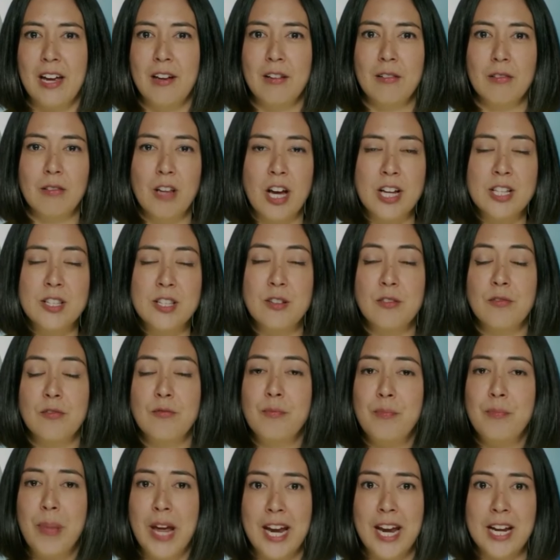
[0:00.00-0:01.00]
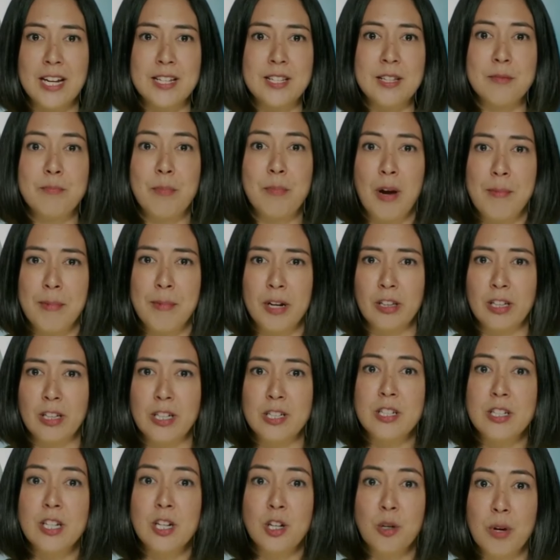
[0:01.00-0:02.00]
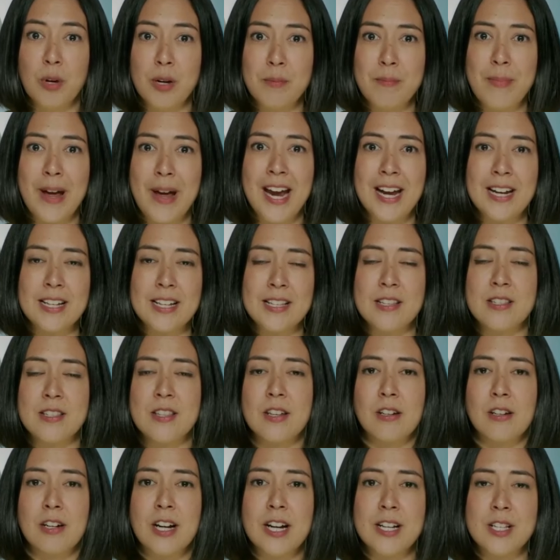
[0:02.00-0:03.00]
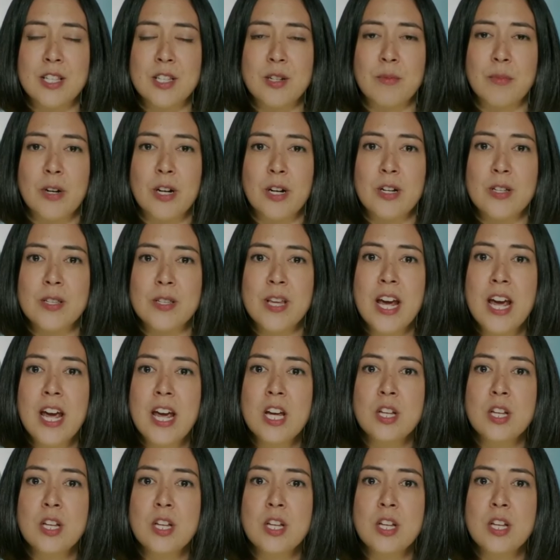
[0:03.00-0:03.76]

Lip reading: lots of banks, primarily tier one banks, as their customers.